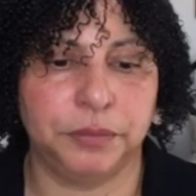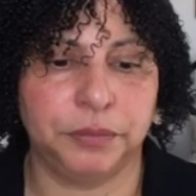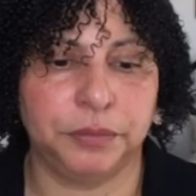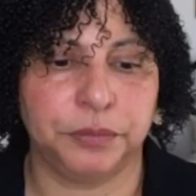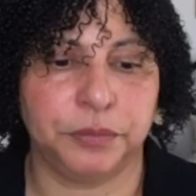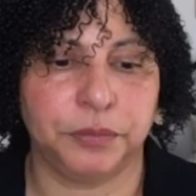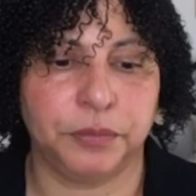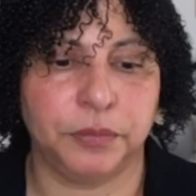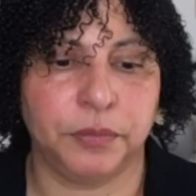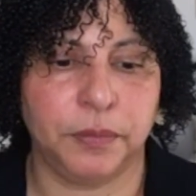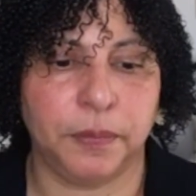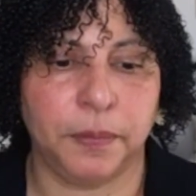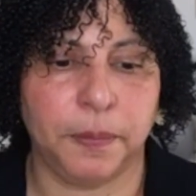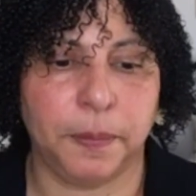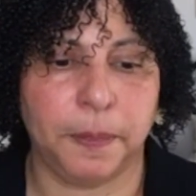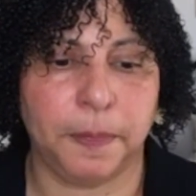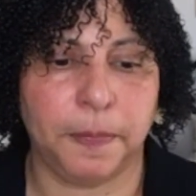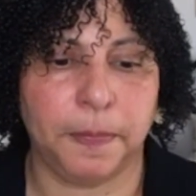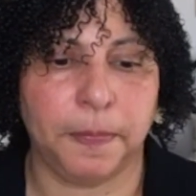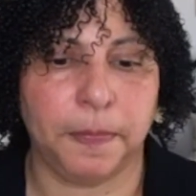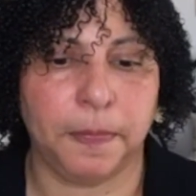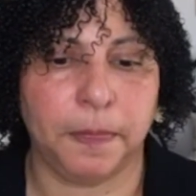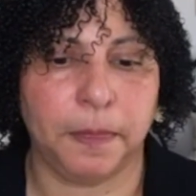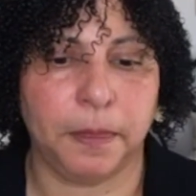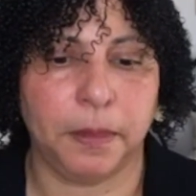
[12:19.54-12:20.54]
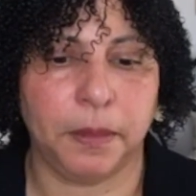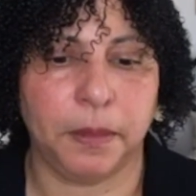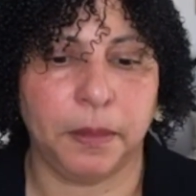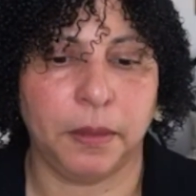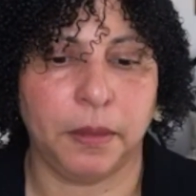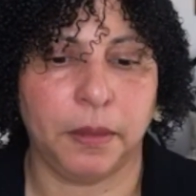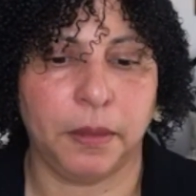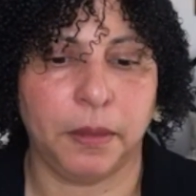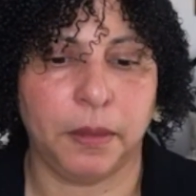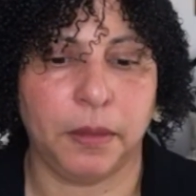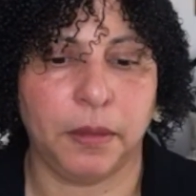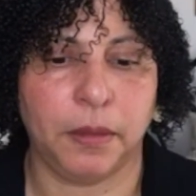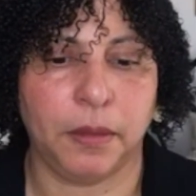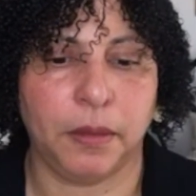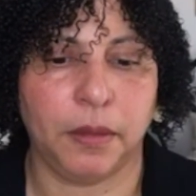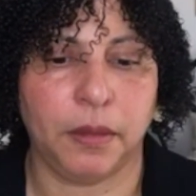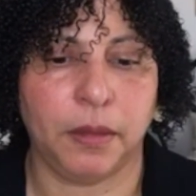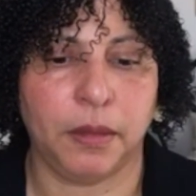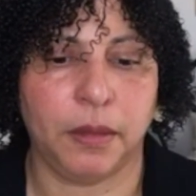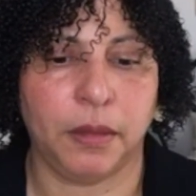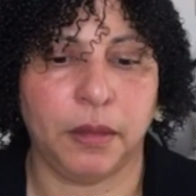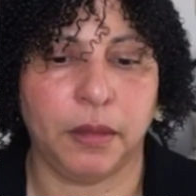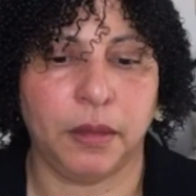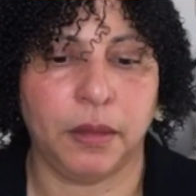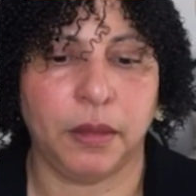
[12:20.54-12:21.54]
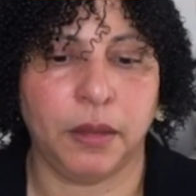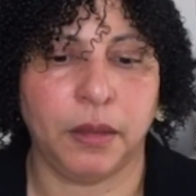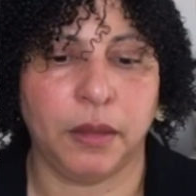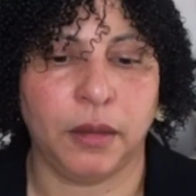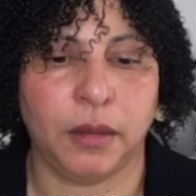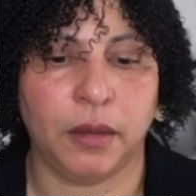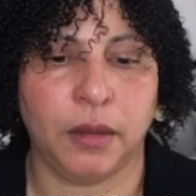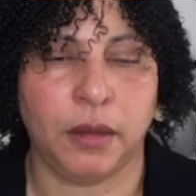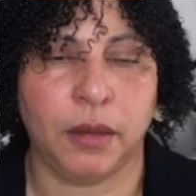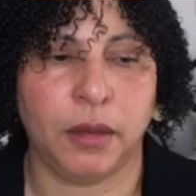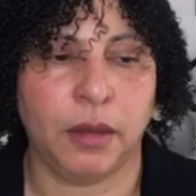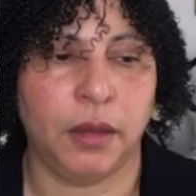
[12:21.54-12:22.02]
(no one is talking)